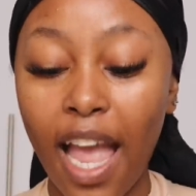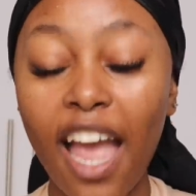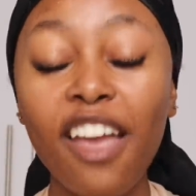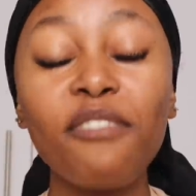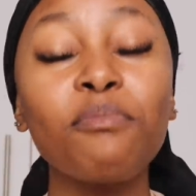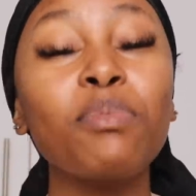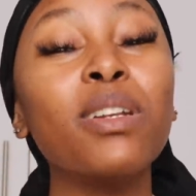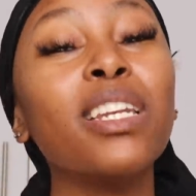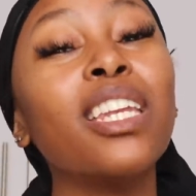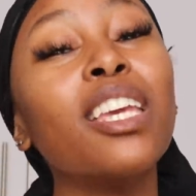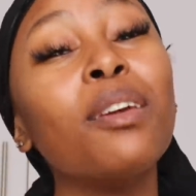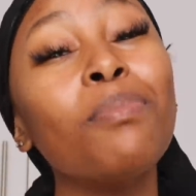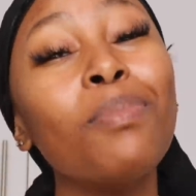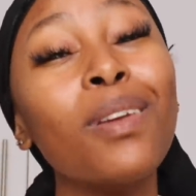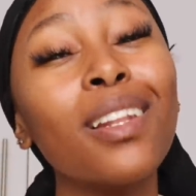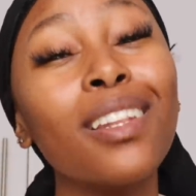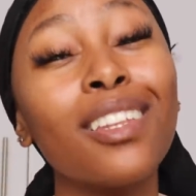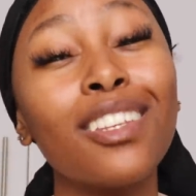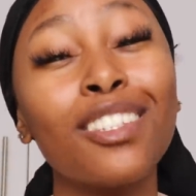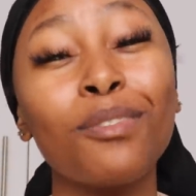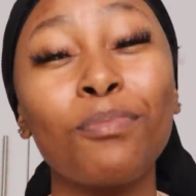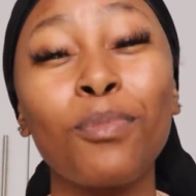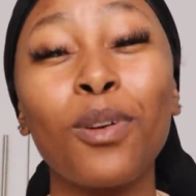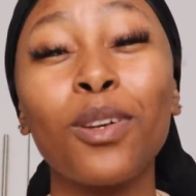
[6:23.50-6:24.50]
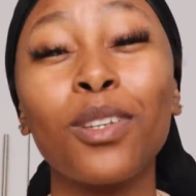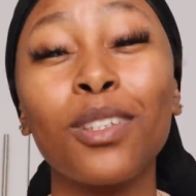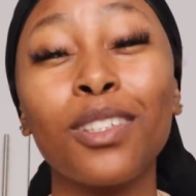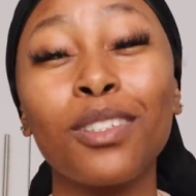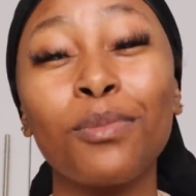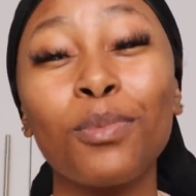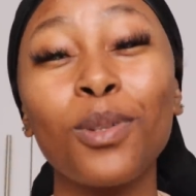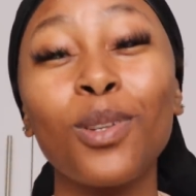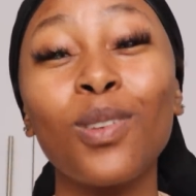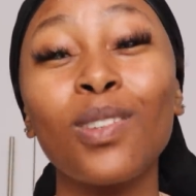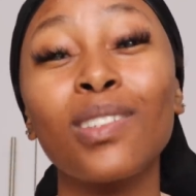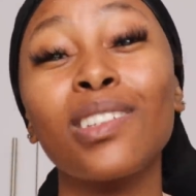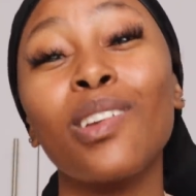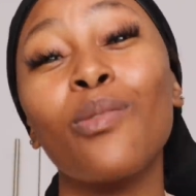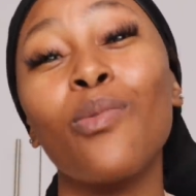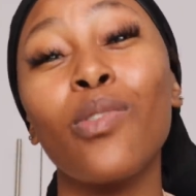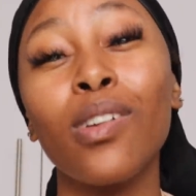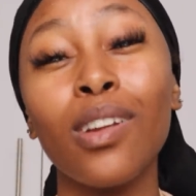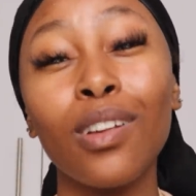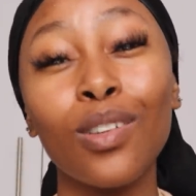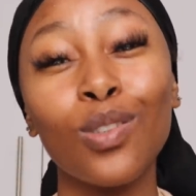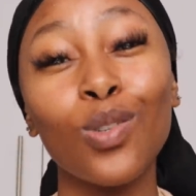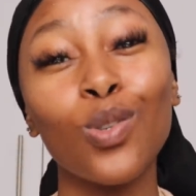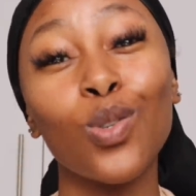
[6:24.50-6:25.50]
I've been keeping this box because I
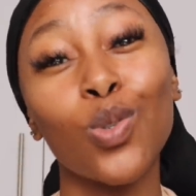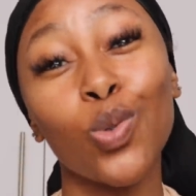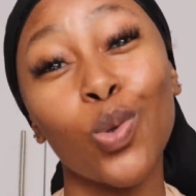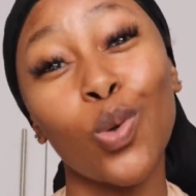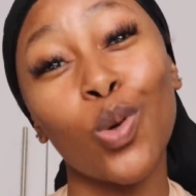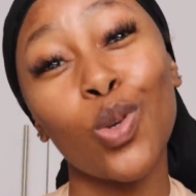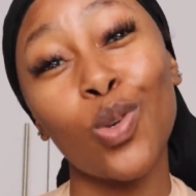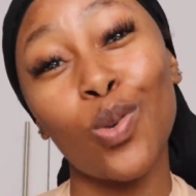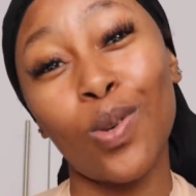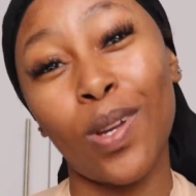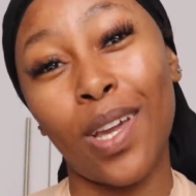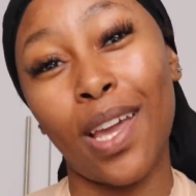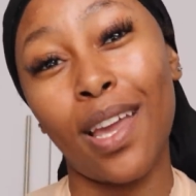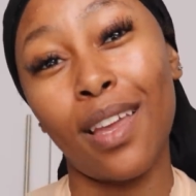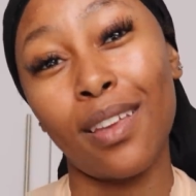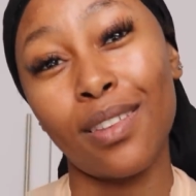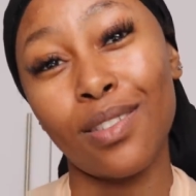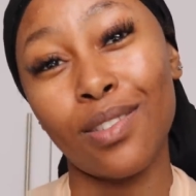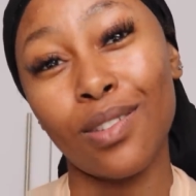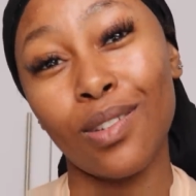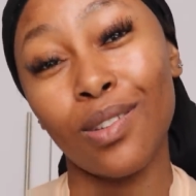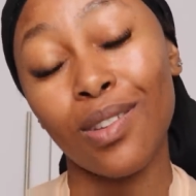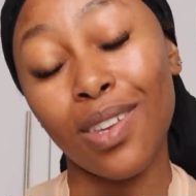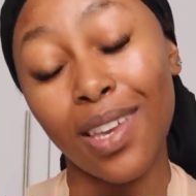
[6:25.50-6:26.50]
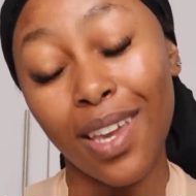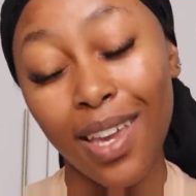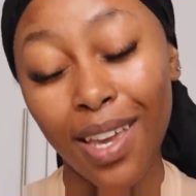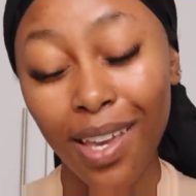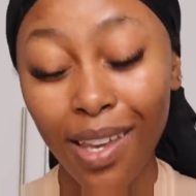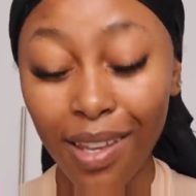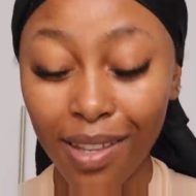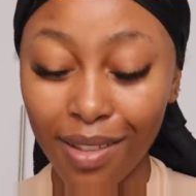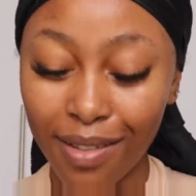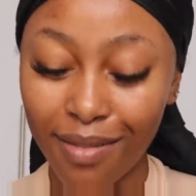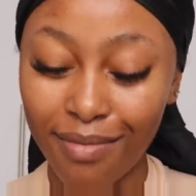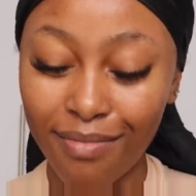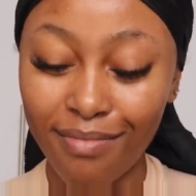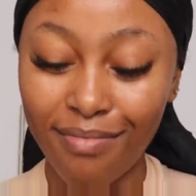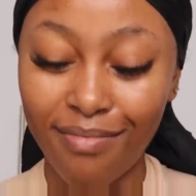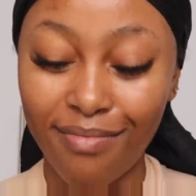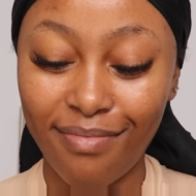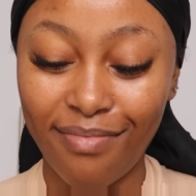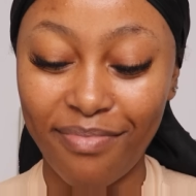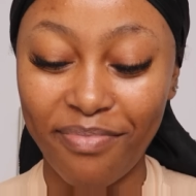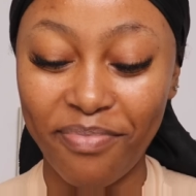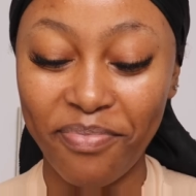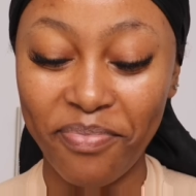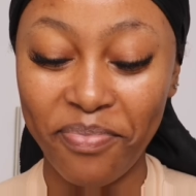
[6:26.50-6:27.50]
wanted to show you guys, okay?
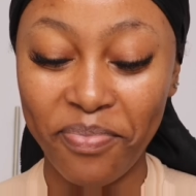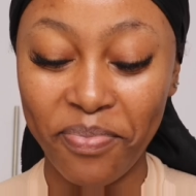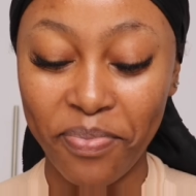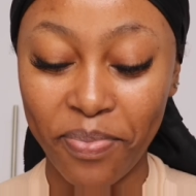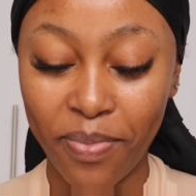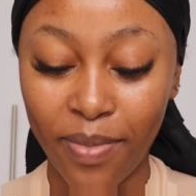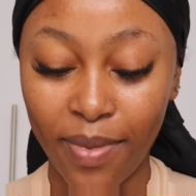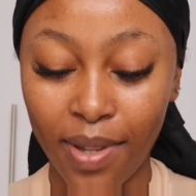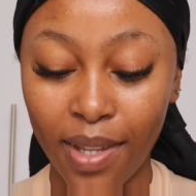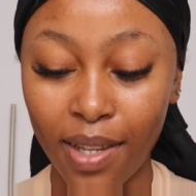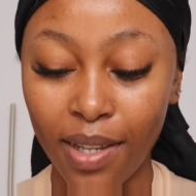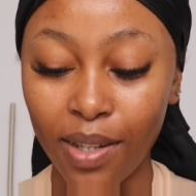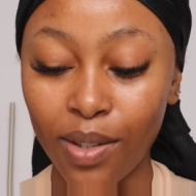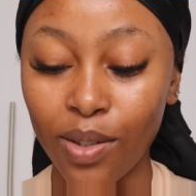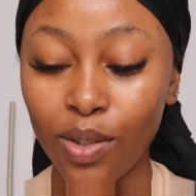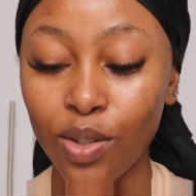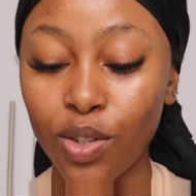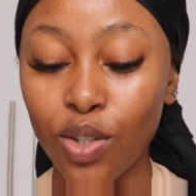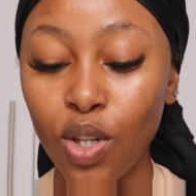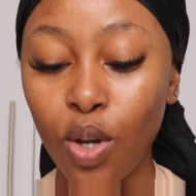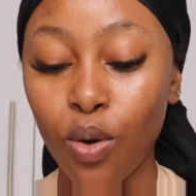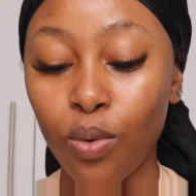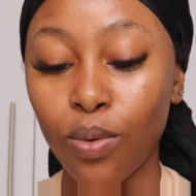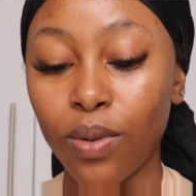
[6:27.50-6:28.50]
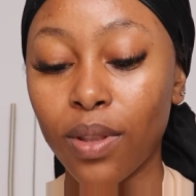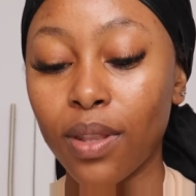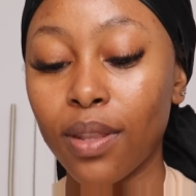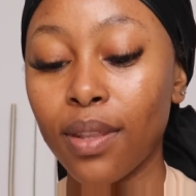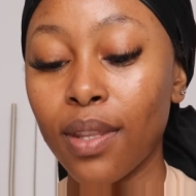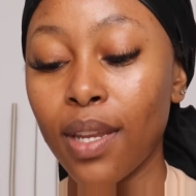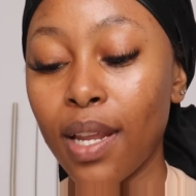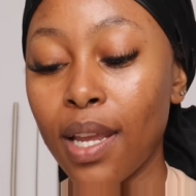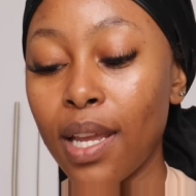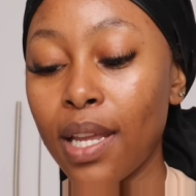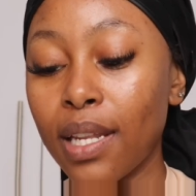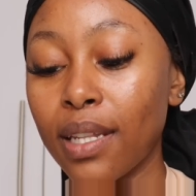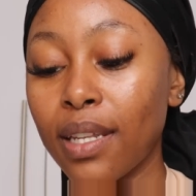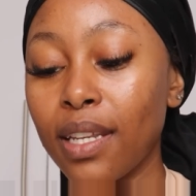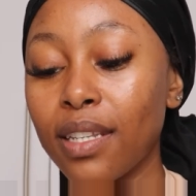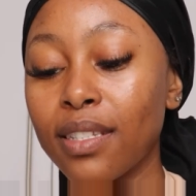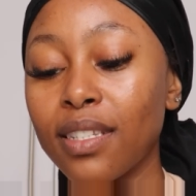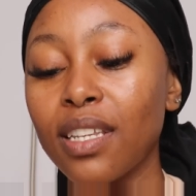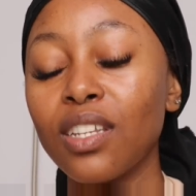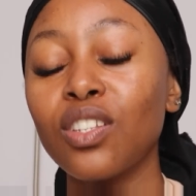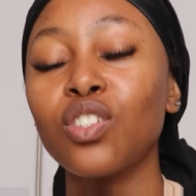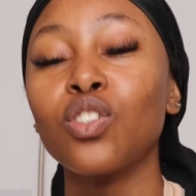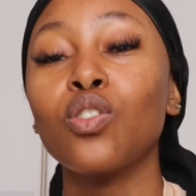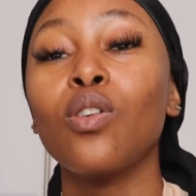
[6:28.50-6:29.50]
So they
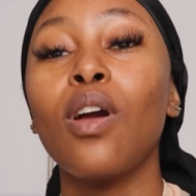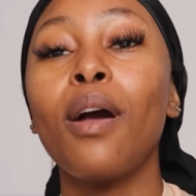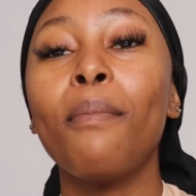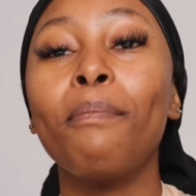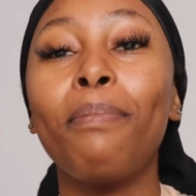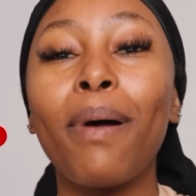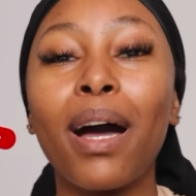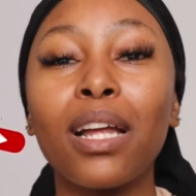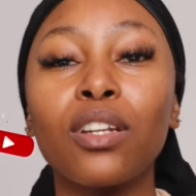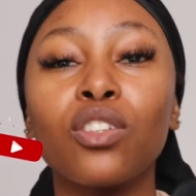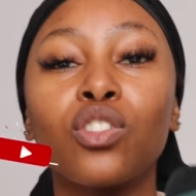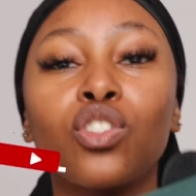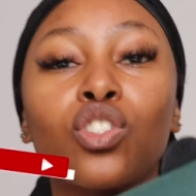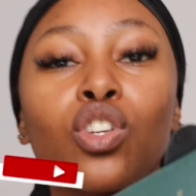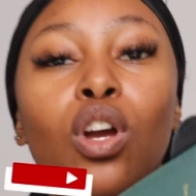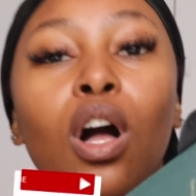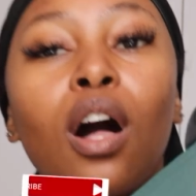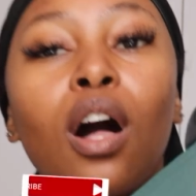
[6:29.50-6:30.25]
send you a bunch